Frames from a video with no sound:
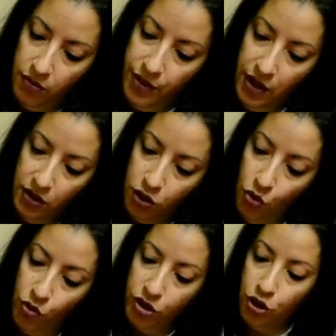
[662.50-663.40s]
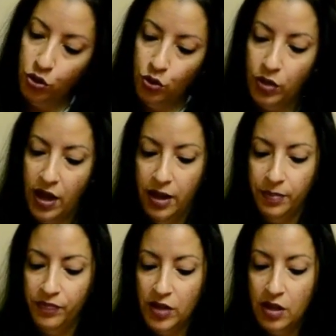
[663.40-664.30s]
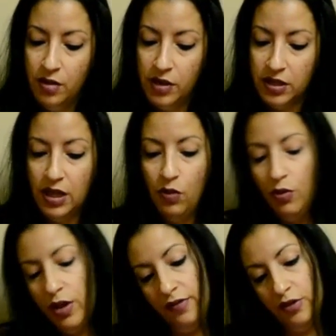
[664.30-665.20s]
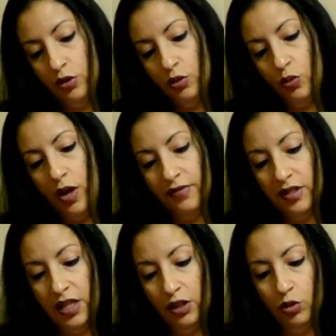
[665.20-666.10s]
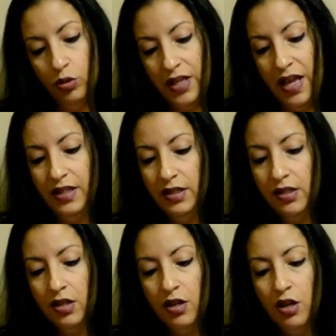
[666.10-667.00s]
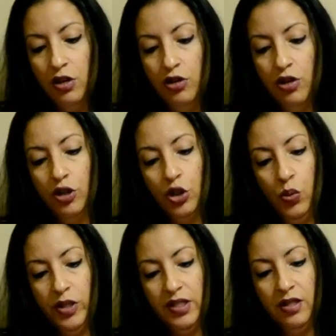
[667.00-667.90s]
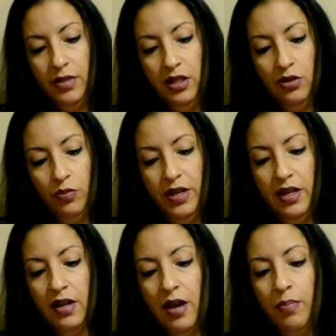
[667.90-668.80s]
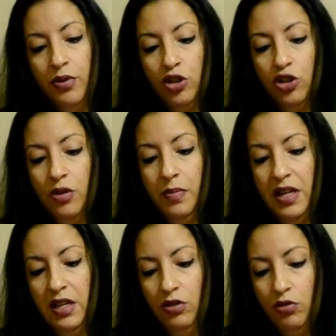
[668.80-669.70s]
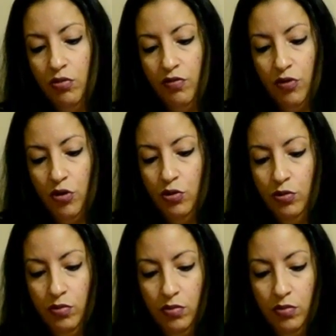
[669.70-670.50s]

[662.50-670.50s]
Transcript: Okay, so once you do that, because now what we have to do is we have to take those ends, you're going to twist them a little bit and push them in through the roll.